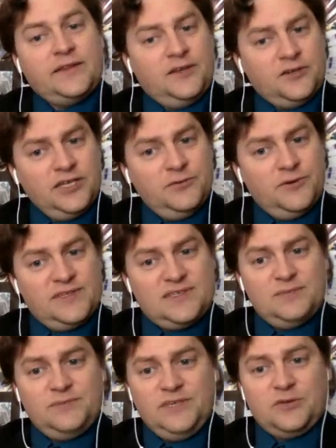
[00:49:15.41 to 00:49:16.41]
early ones
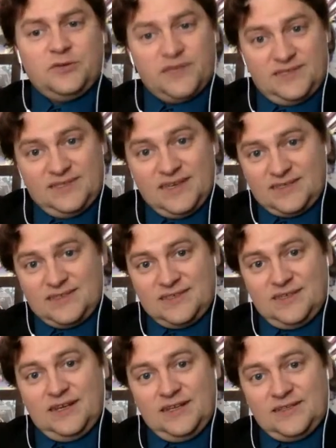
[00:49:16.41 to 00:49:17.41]
simply don't exist in
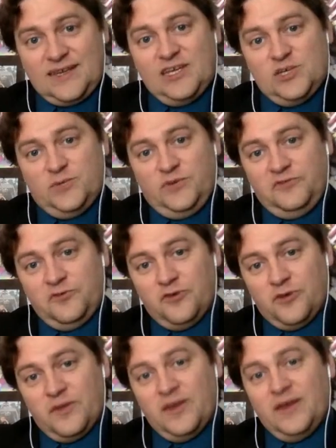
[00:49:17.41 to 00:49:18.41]
any tangible form.